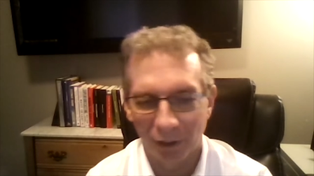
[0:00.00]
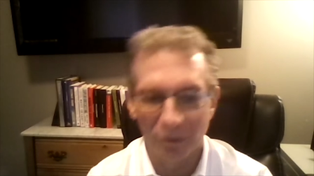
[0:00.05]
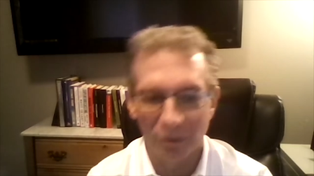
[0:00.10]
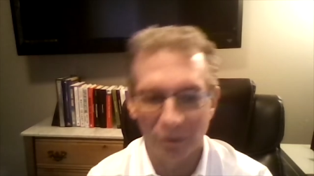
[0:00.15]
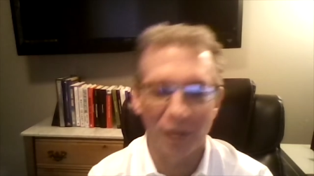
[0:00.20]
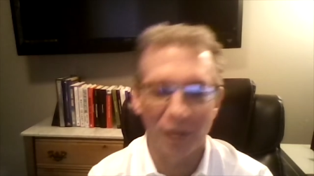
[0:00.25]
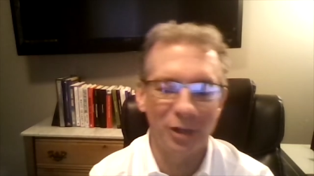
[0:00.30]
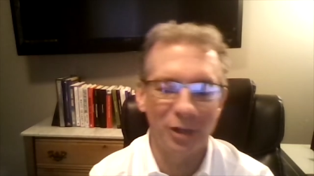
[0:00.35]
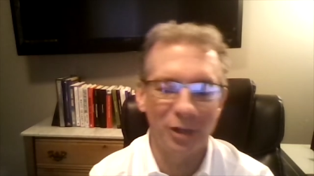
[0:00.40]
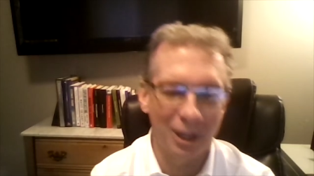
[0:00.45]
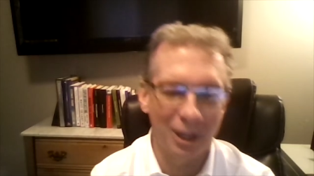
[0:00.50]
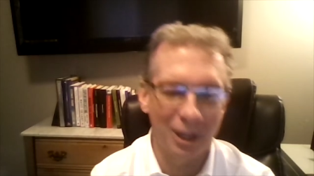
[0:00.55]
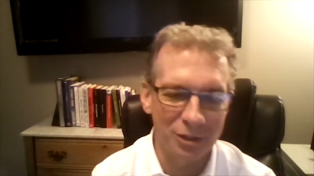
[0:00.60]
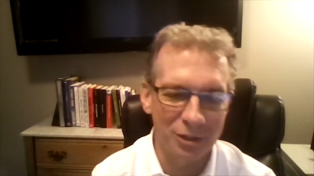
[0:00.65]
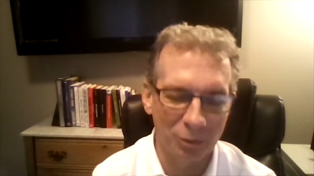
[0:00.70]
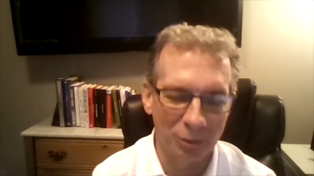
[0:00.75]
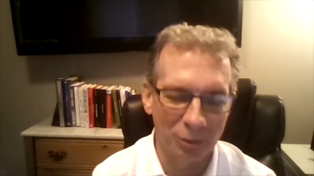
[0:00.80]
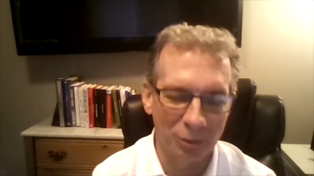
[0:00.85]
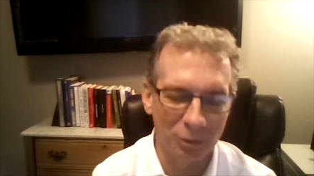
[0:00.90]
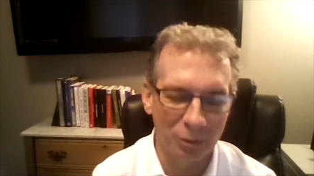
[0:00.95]
The other analogy,
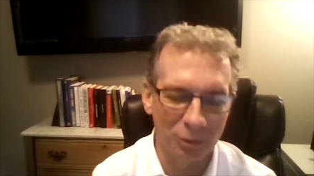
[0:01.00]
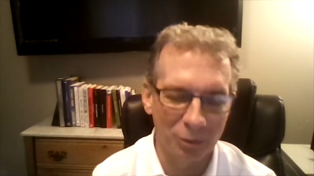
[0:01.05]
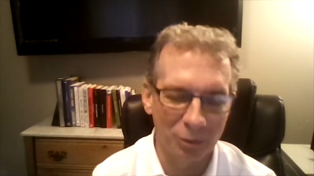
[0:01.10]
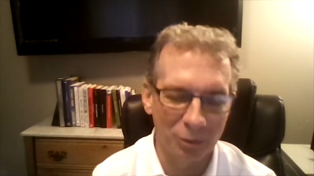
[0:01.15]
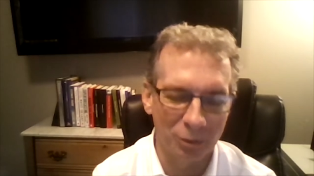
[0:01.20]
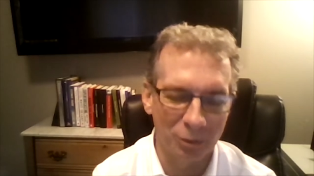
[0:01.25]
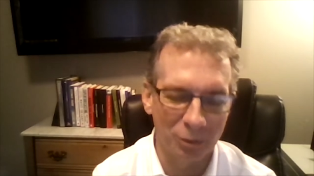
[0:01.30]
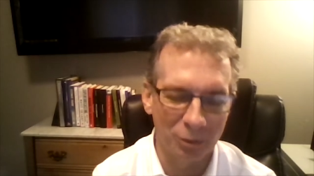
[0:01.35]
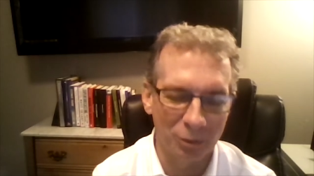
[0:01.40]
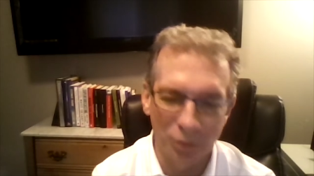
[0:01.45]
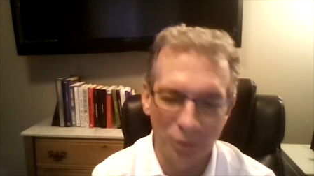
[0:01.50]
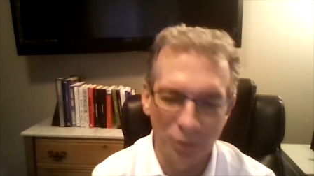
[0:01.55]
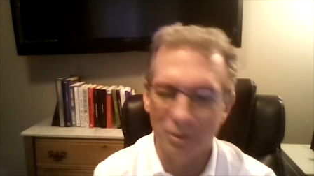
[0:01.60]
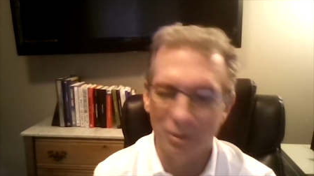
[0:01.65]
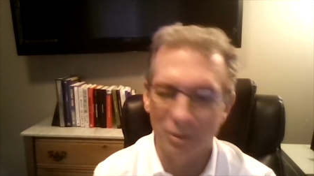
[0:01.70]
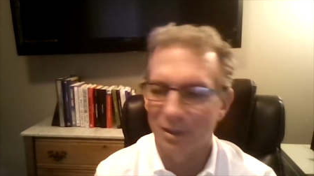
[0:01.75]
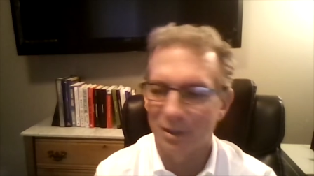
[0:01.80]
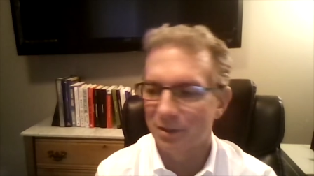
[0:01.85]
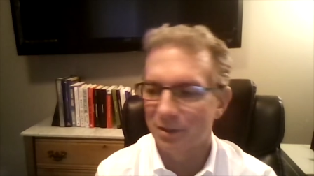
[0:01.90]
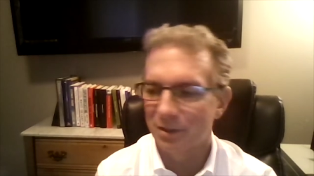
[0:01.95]
which is less crude,
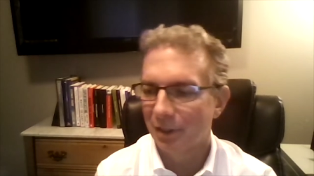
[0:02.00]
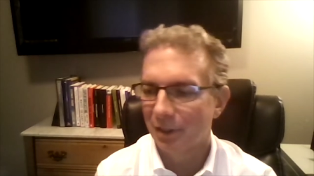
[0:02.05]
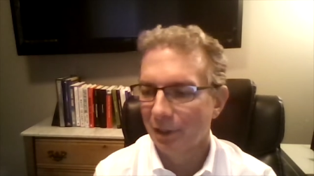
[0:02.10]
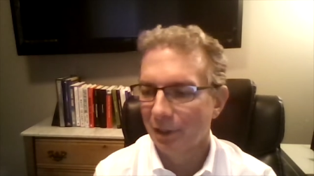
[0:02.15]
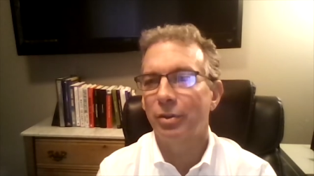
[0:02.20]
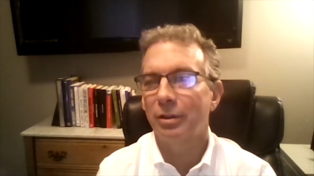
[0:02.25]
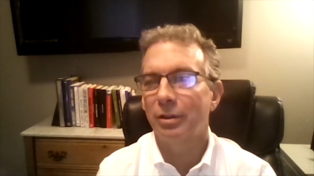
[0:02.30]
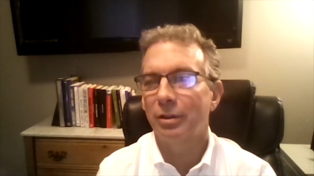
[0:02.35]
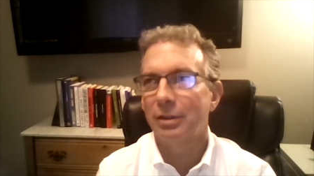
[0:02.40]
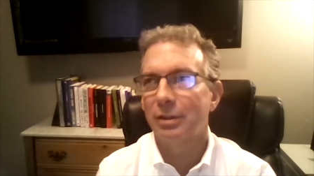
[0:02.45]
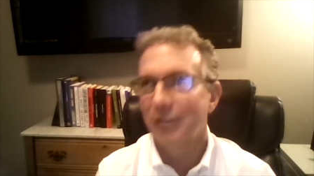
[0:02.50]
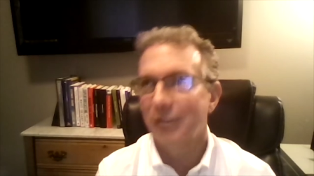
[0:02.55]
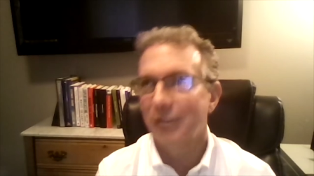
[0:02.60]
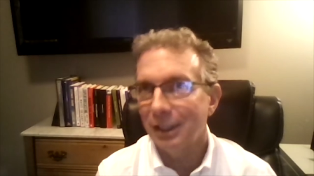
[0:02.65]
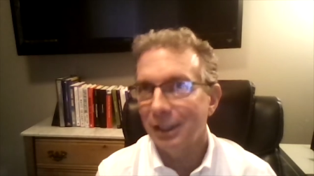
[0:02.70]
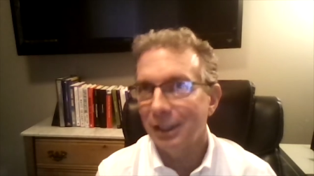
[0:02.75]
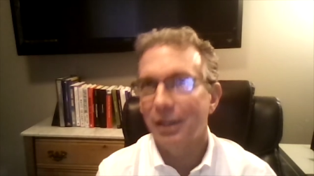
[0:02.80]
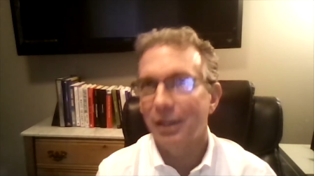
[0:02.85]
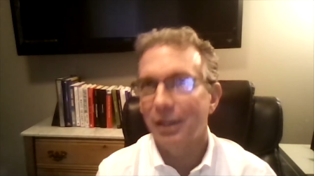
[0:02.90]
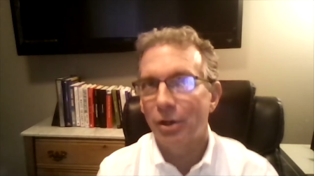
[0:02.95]
is
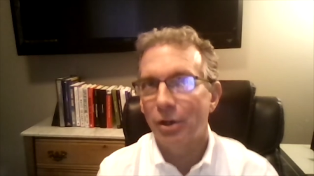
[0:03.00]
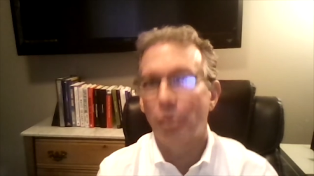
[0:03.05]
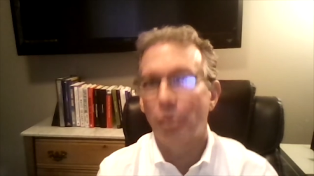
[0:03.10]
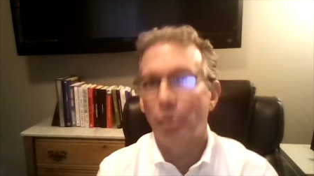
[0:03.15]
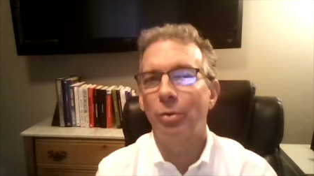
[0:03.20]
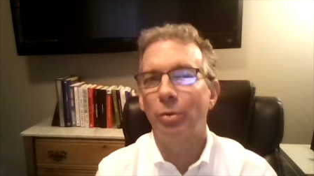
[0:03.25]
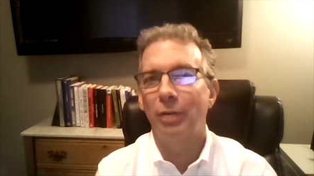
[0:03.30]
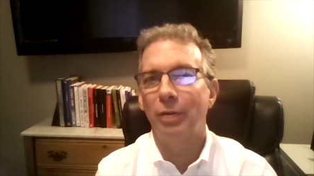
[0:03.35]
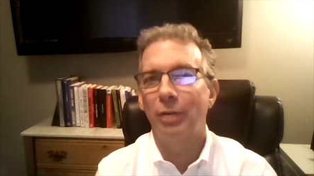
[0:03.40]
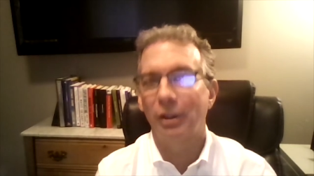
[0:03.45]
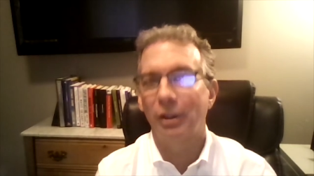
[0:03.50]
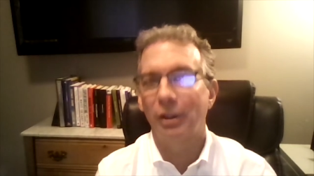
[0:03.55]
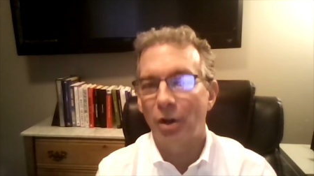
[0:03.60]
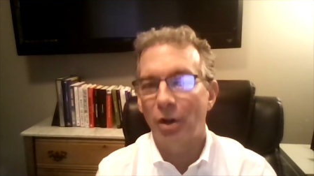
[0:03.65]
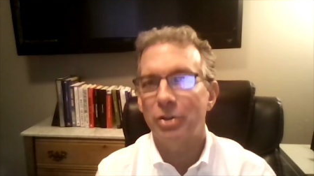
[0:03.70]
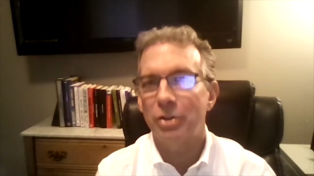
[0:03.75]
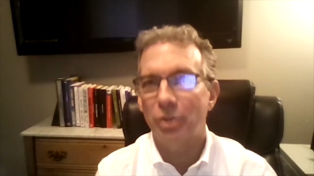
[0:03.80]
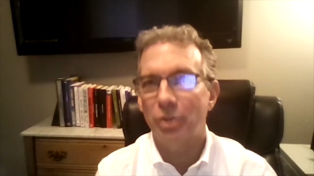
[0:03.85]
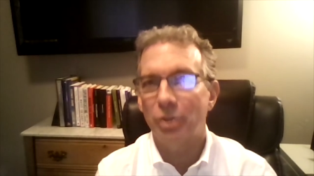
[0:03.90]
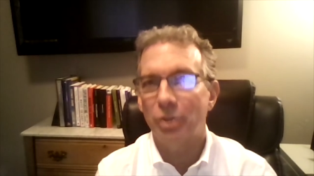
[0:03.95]
digging a hole, a
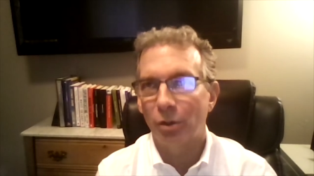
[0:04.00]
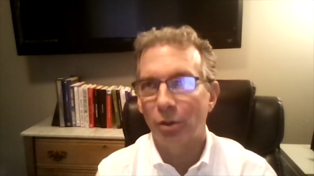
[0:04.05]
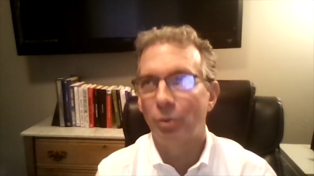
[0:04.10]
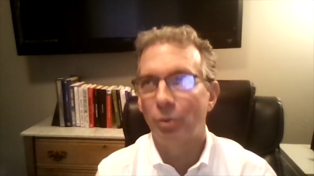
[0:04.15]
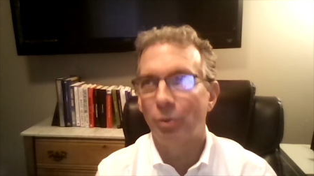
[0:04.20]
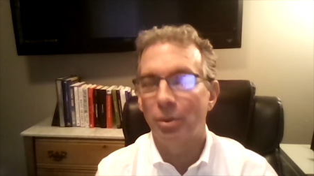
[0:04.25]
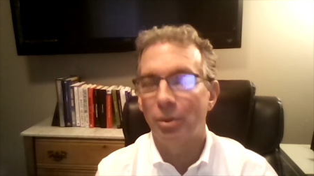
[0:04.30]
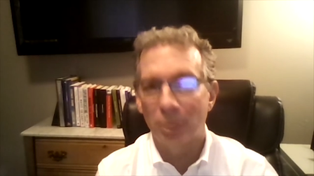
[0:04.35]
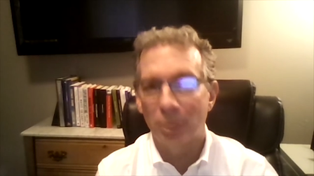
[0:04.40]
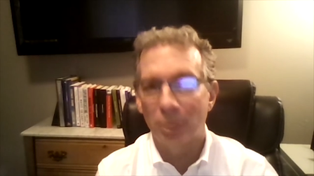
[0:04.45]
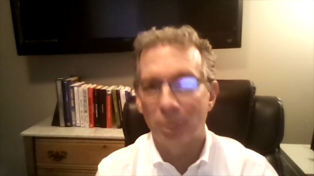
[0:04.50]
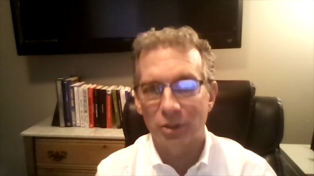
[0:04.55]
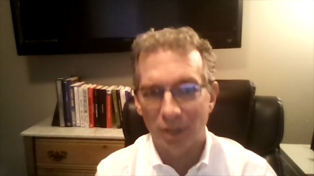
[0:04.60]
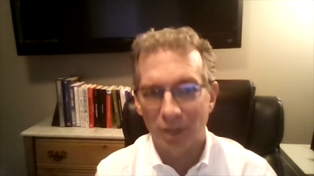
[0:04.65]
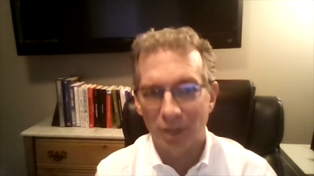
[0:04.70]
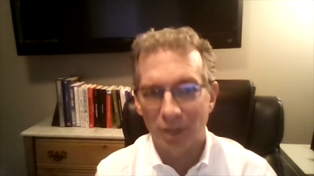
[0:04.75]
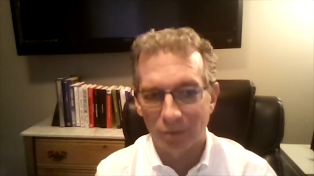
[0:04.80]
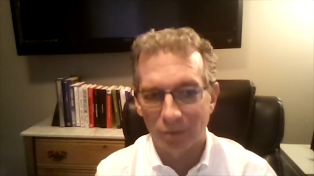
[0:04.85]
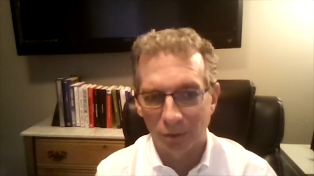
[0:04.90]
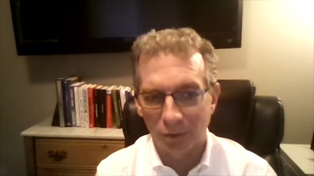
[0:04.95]
large hole with a big
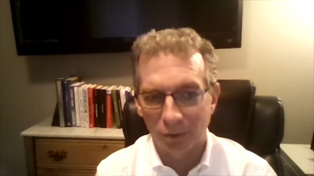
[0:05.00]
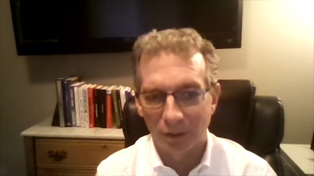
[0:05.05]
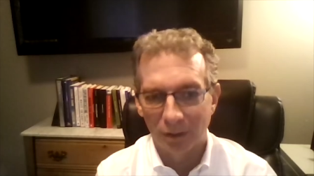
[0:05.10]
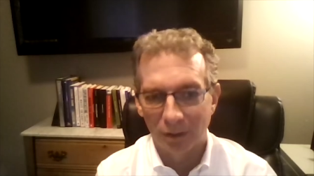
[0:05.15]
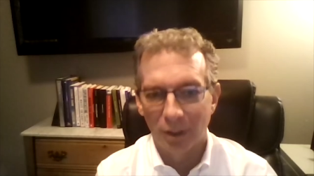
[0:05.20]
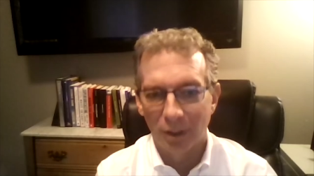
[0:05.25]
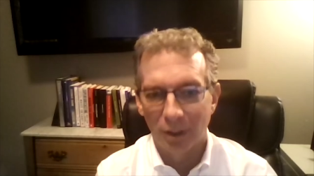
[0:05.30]
shovel,